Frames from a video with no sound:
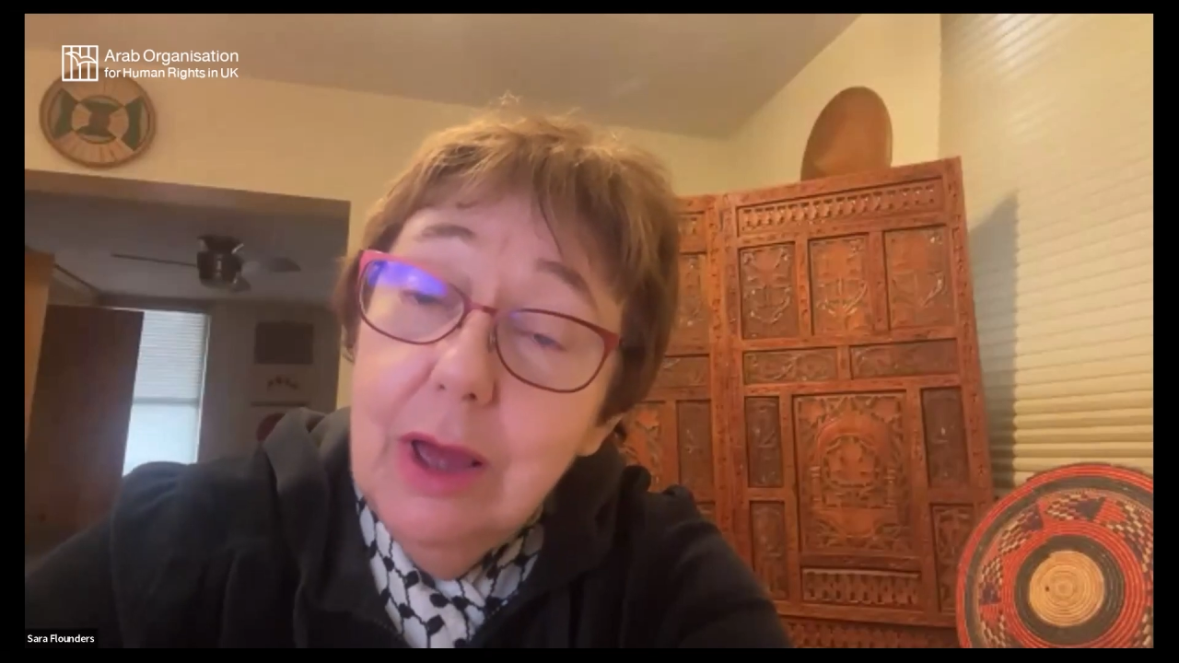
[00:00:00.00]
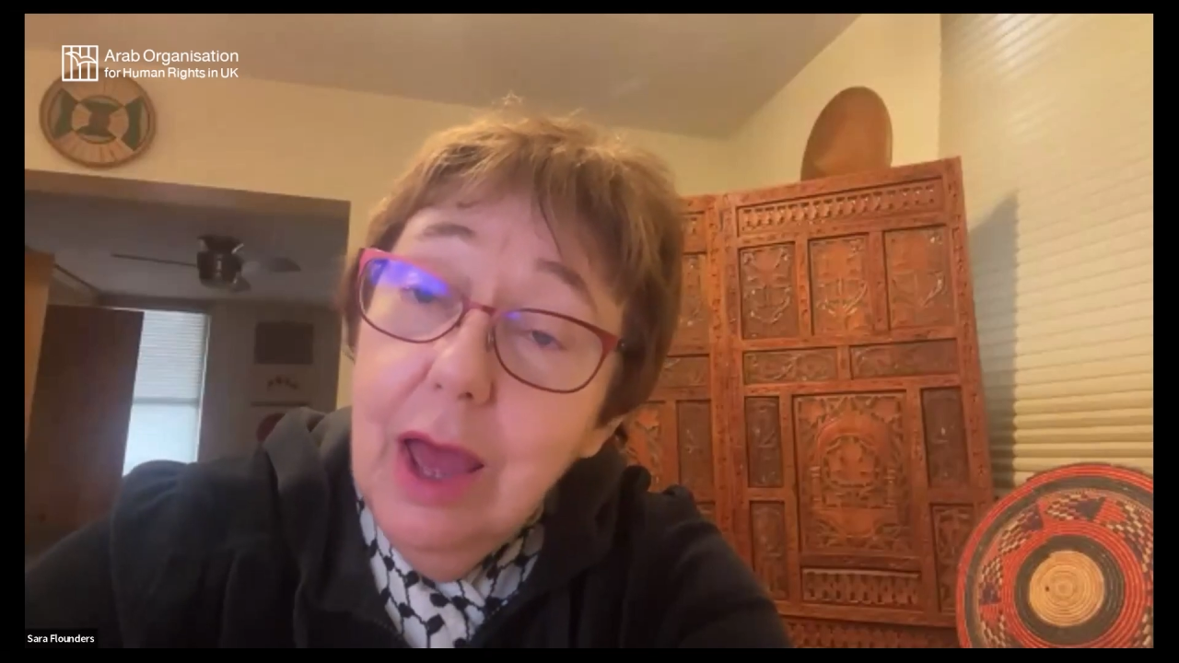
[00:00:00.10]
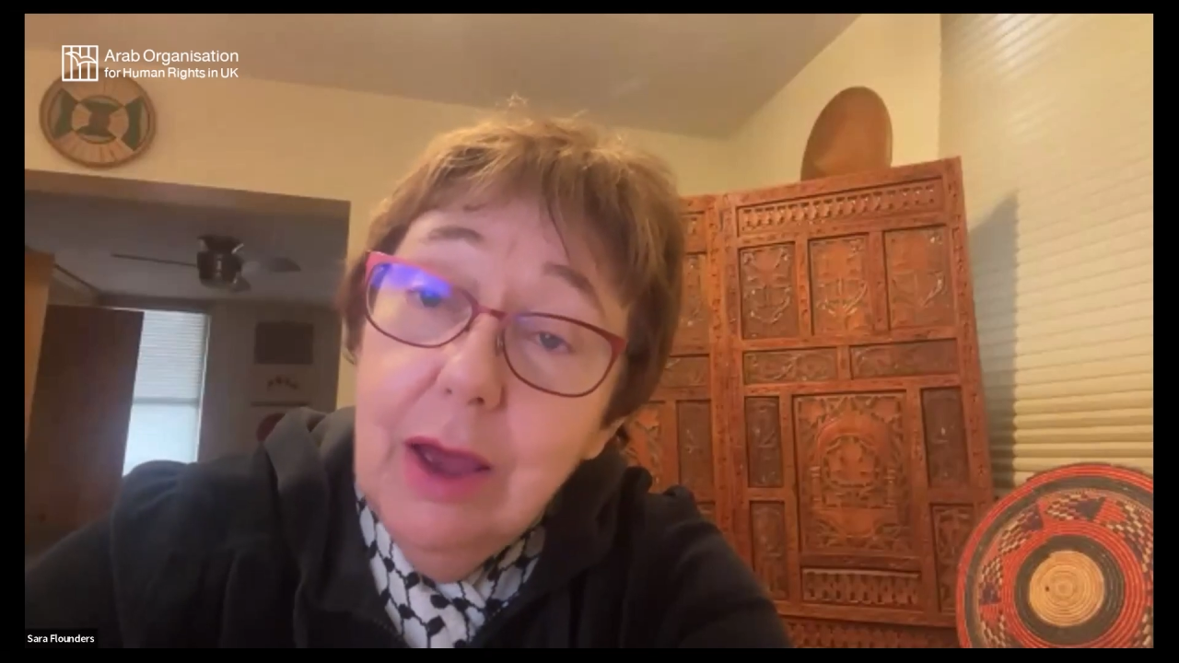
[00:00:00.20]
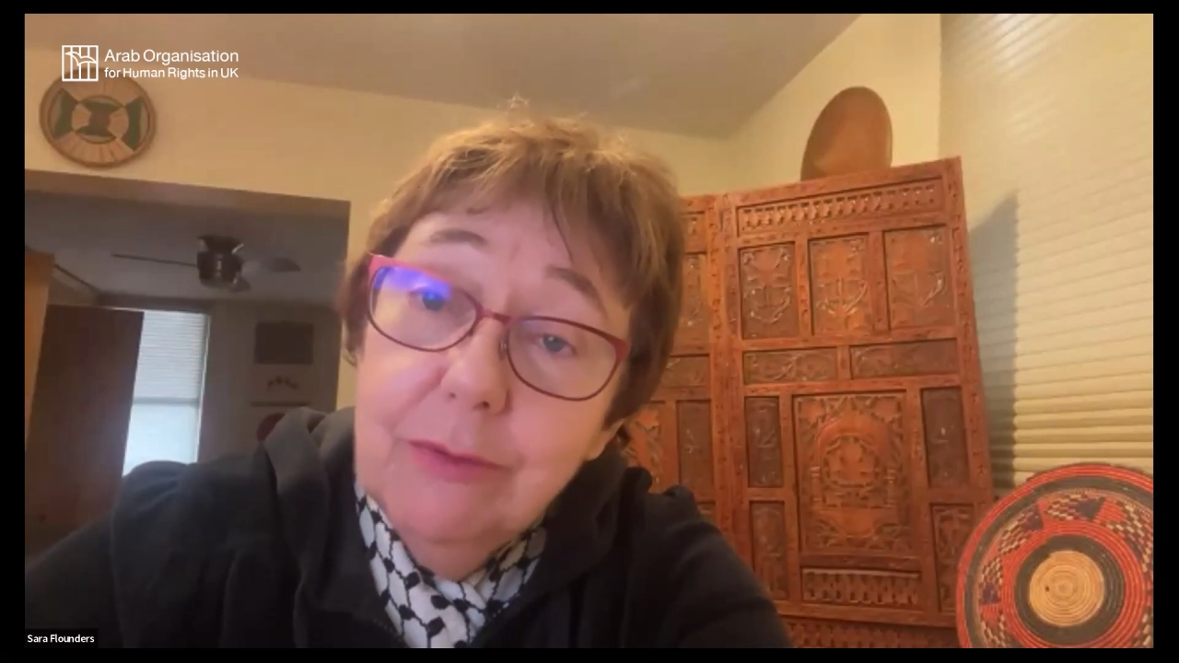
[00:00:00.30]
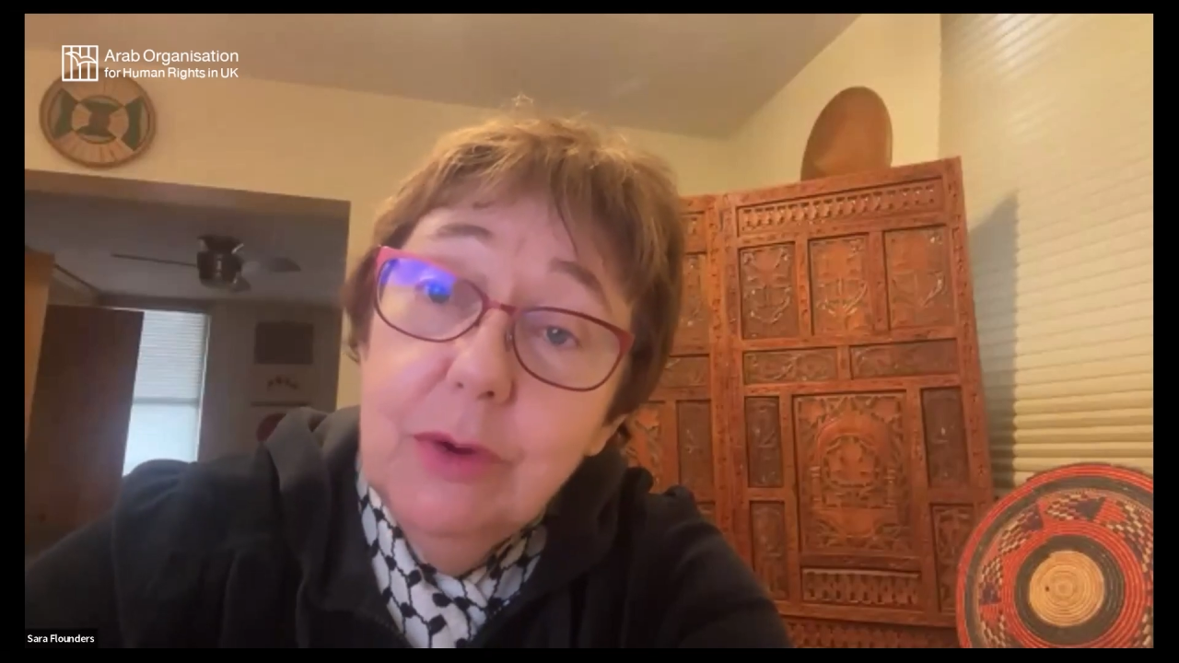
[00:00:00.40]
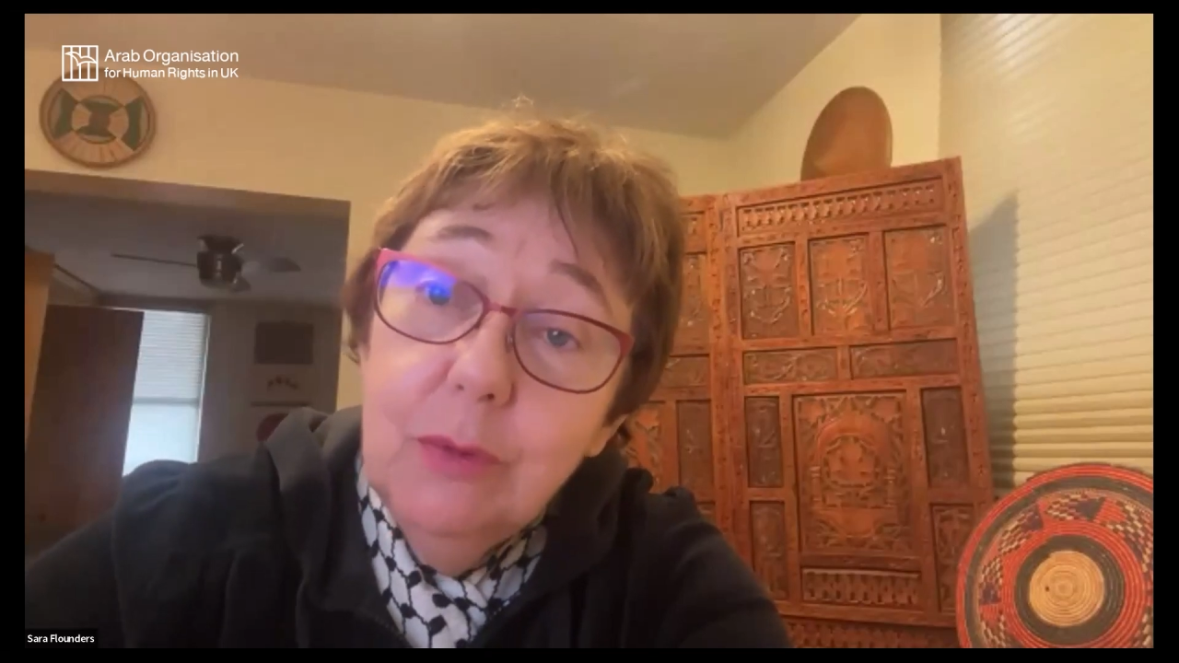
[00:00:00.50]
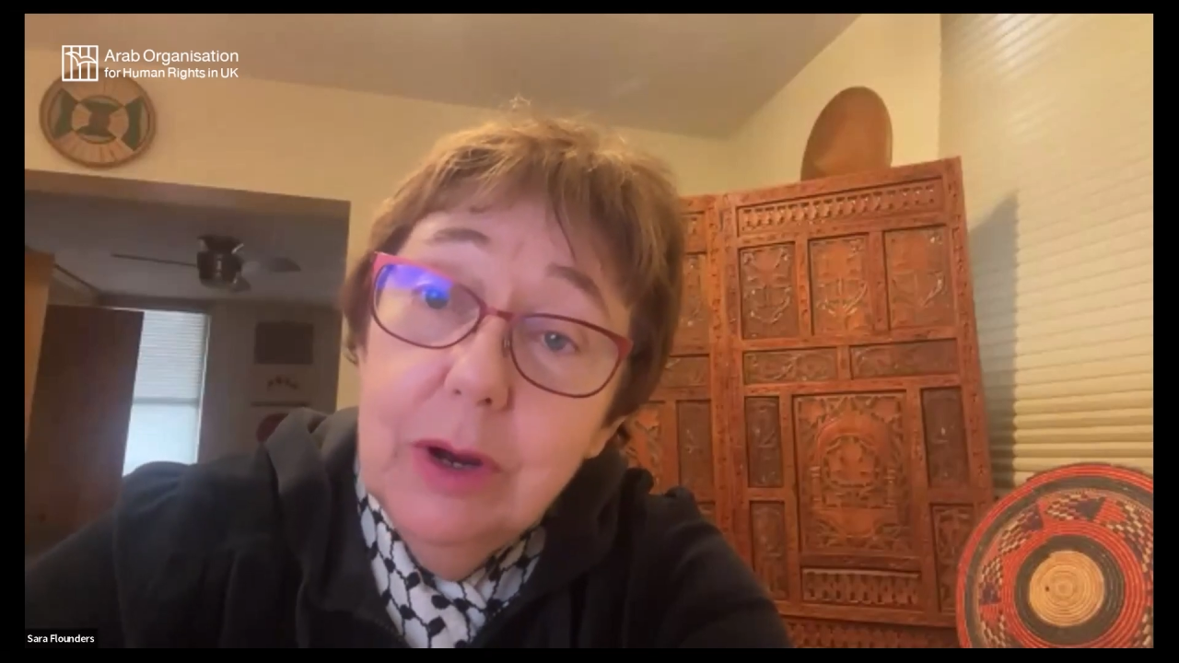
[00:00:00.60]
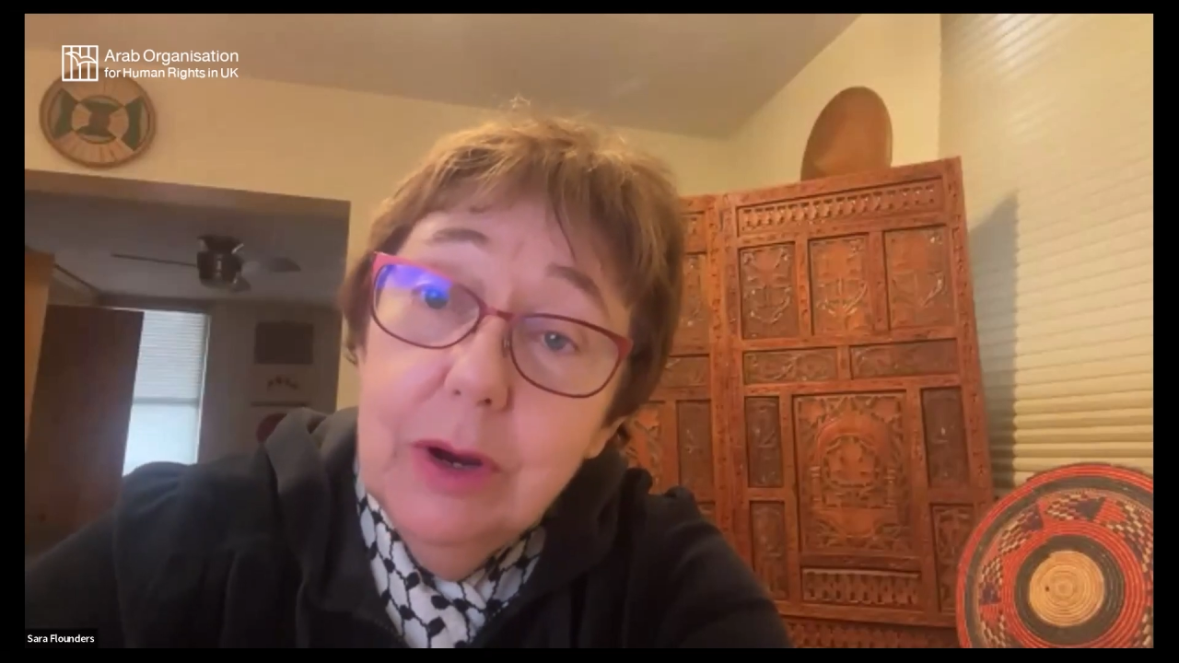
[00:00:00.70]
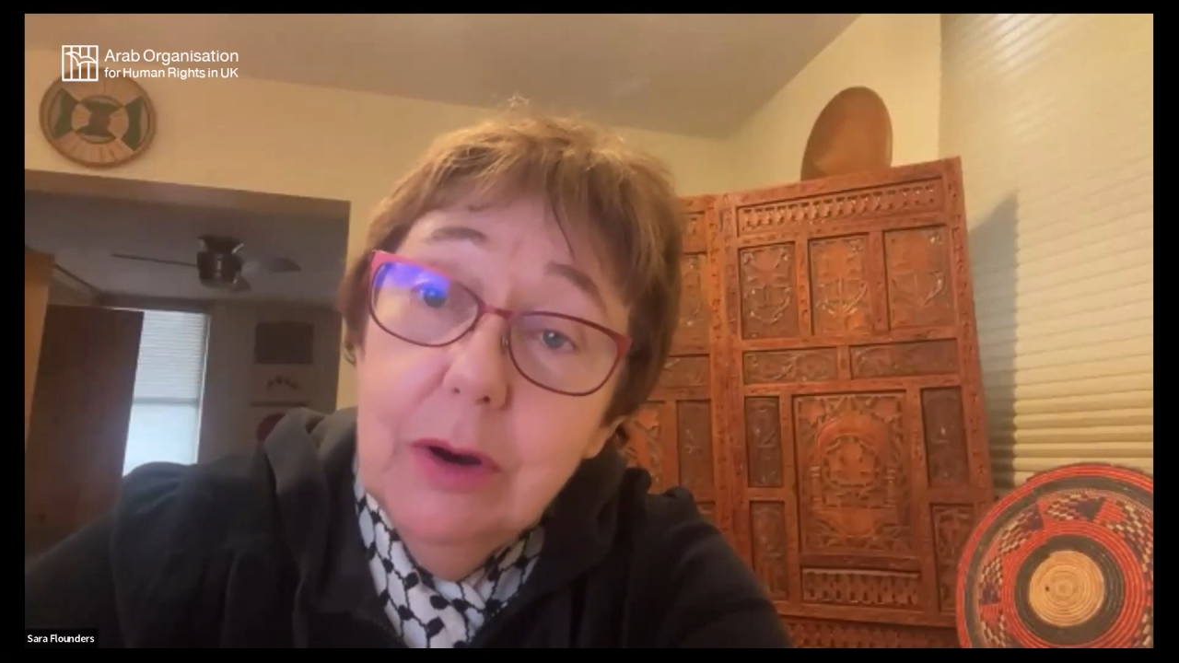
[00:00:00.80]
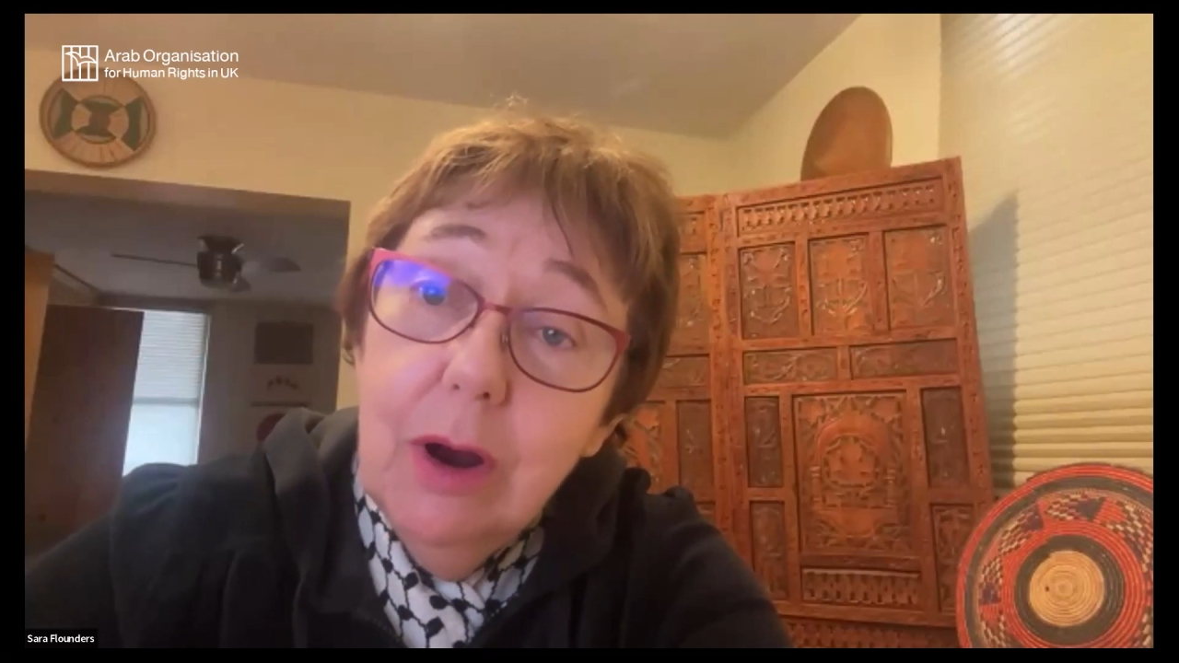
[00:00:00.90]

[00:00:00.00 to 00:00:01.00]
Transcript: everywhere